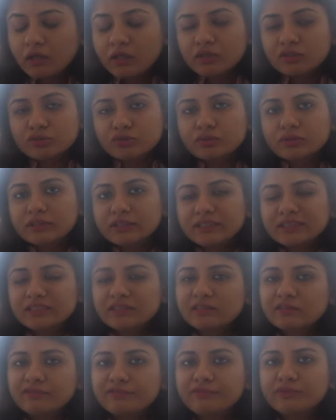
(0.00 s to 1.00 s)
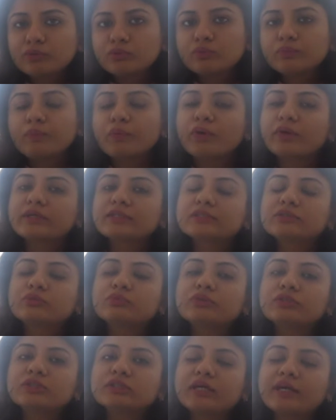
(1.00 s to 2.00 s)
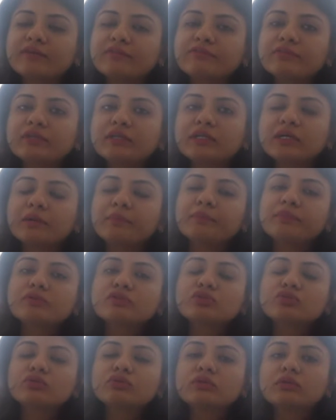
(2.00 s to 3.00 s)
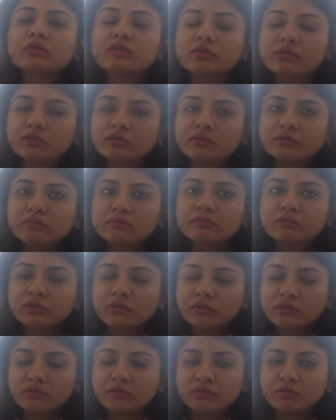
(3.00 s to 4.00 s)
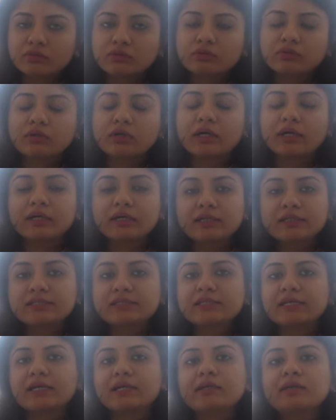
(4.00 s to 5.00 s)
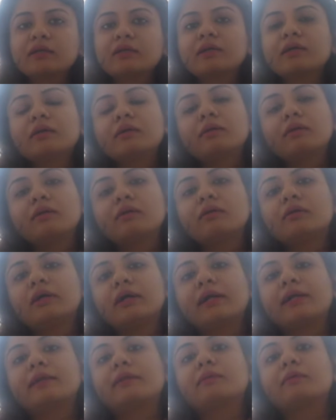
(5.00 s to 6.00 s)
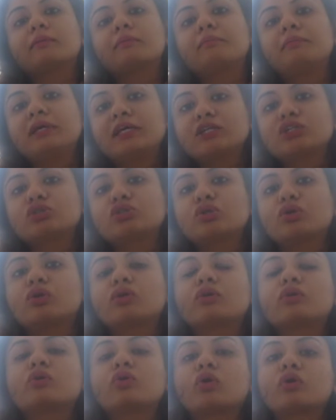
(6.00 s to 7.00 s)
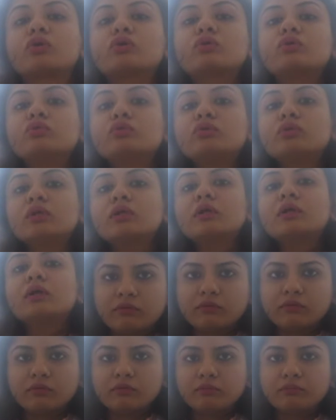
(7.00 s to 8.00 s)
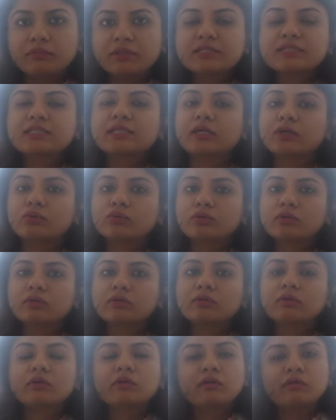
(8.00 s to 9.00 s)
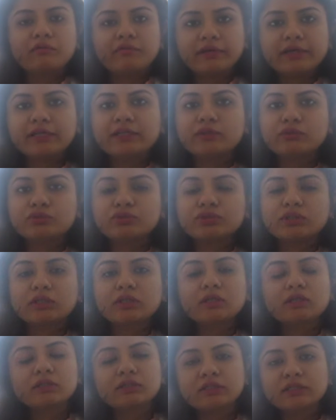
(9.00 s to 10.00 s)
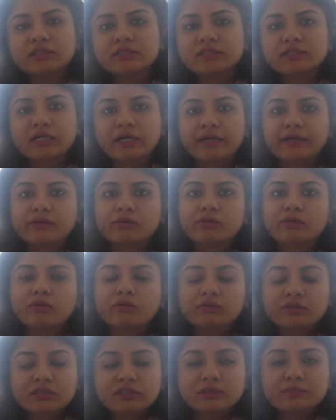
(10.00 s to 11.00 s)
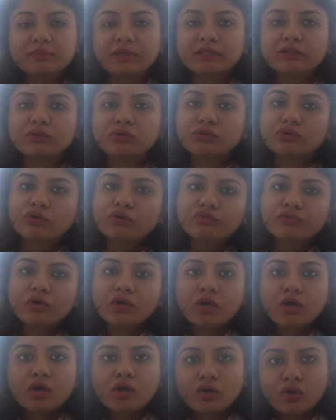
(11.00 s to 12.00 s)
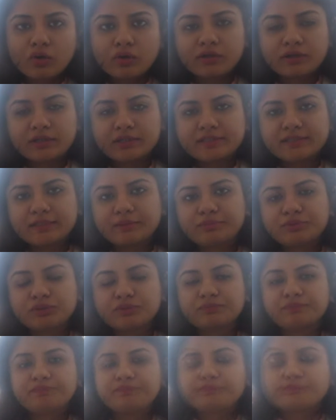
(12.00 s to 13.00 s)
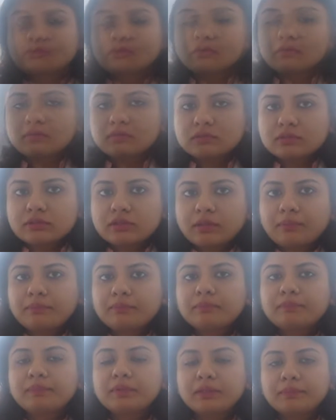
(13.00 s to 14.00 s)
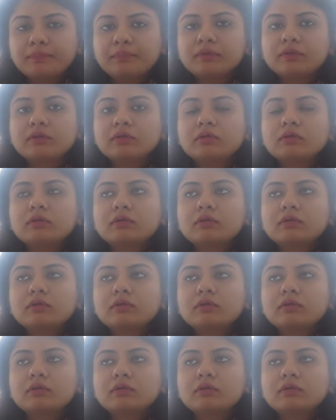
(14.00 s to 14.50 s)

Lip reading: So these are a few points which every couple should understand and make sure not to miss out while using this method of contraception. Some people